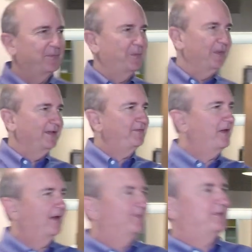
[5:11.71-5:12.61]
And we live
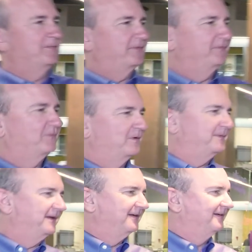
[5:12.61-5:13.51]
that every day through our
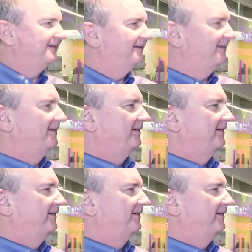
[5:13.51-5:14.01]
values and how